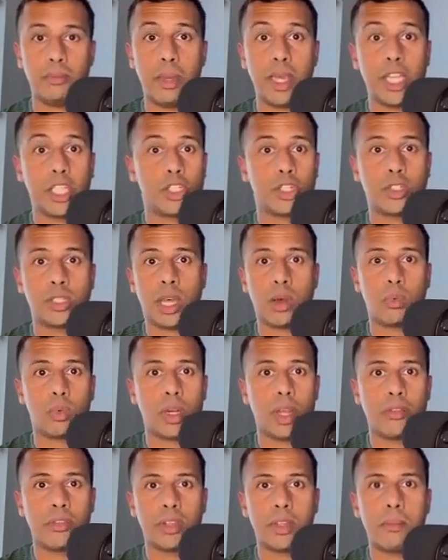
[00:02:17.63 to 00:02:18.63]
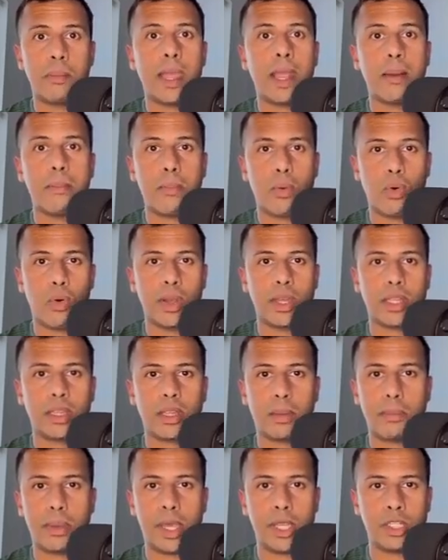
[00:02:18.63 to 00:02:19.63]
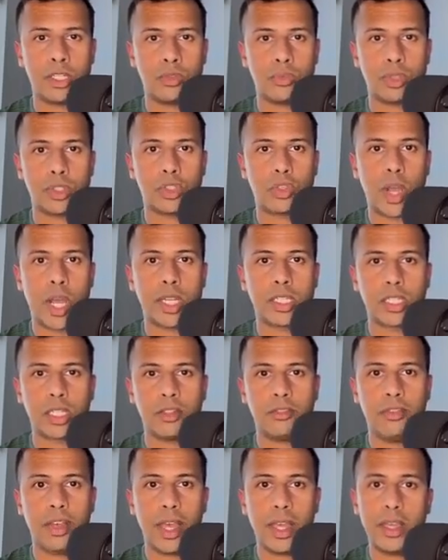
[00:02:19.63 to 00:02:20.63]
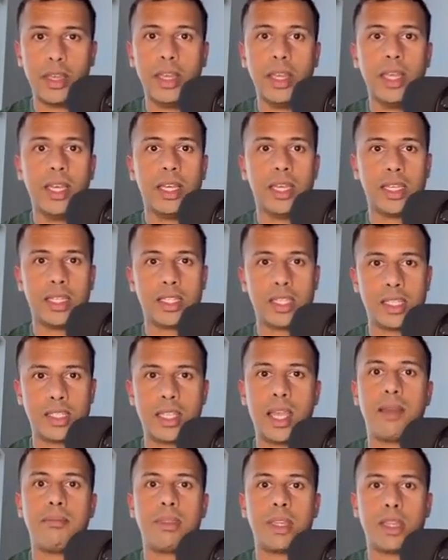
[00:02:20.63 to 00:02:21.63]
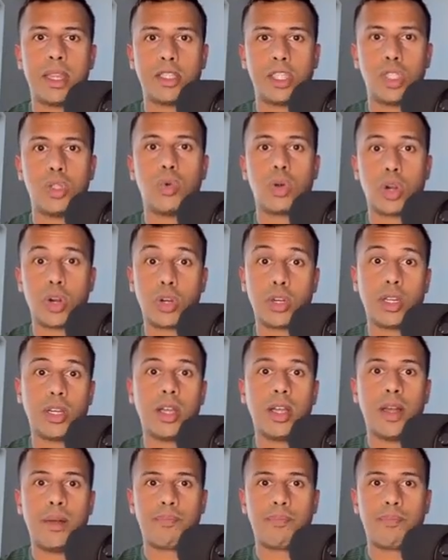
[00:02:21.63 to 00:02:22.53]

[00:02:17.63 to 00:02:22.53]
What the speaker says: Make sure that whatever the main point the patient was trying to convey is the same thing that you heard.